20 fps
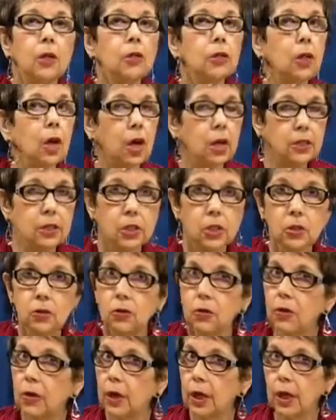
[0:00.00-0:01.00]
long
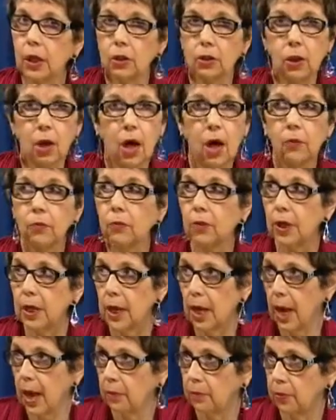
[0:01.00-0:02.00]
story, long
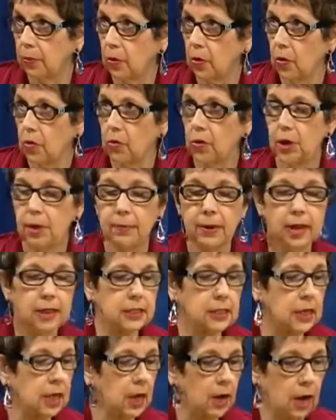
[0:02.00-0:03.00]
rehab program, had
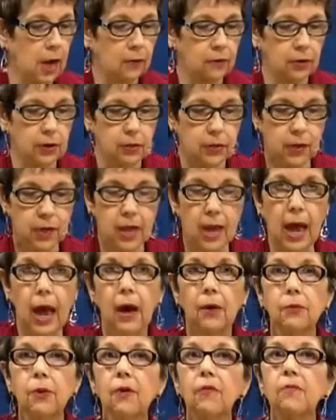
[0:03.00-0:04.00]
to get everything
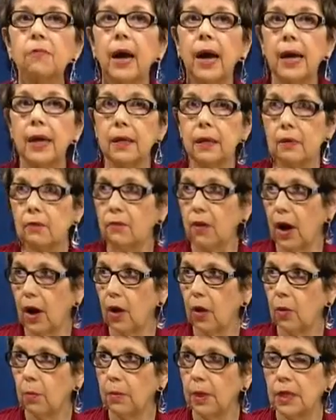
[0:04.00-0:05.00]
out of my
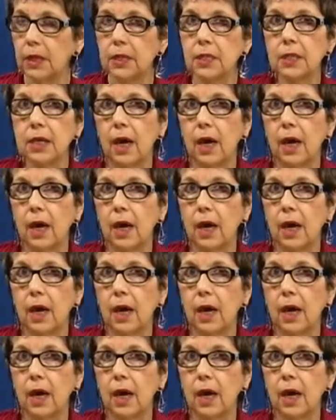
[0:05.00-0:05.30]
environment.